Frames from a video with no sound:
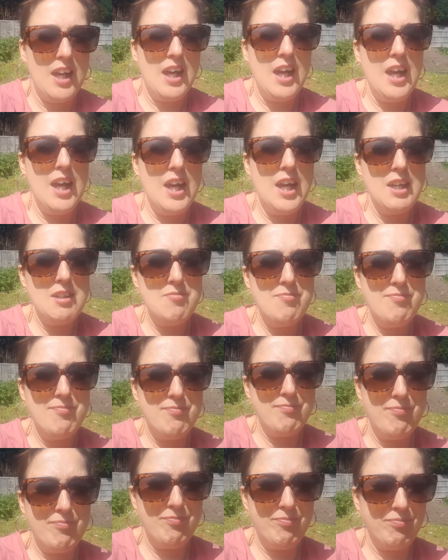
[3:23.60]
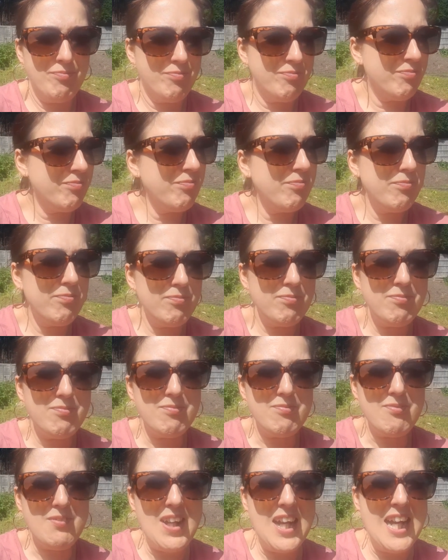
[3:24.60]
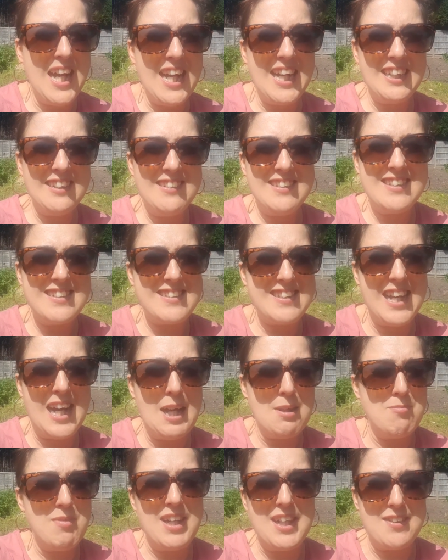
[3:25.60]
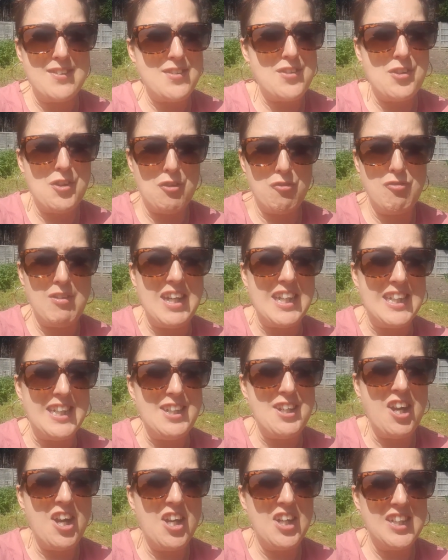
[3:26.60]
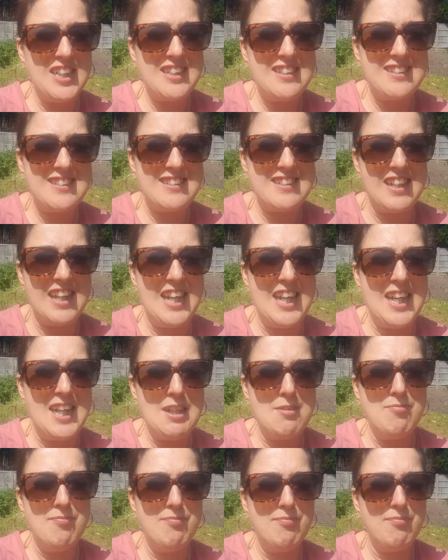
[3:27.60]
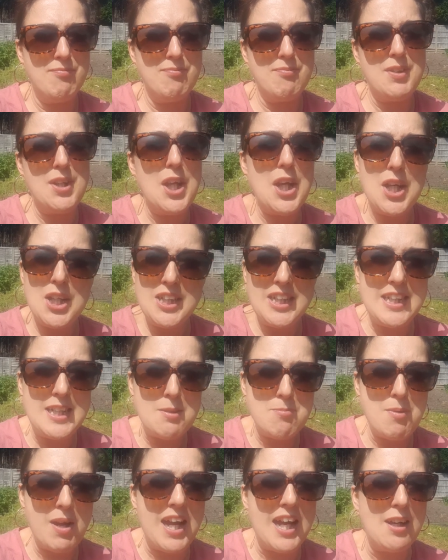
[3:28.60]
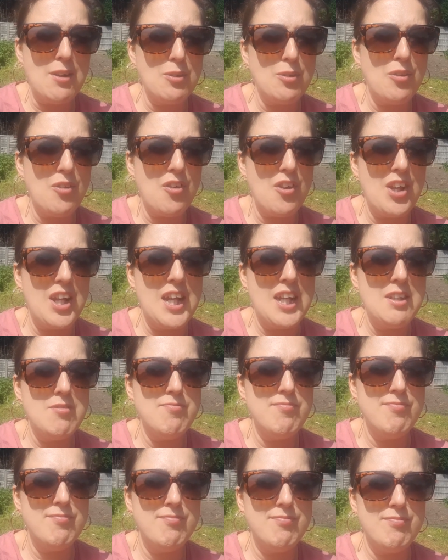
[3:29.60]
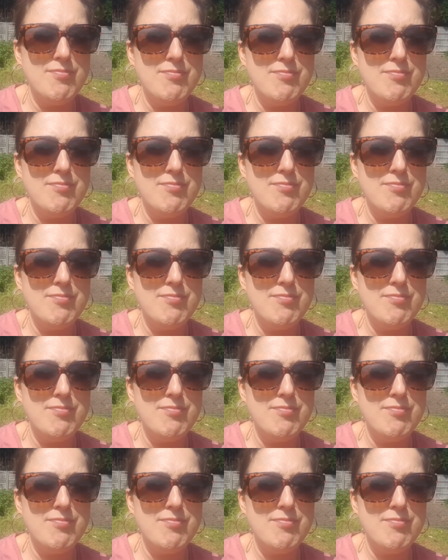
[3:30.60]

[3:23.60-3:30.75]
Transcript: um, and um, it's just really nice um, learning about um,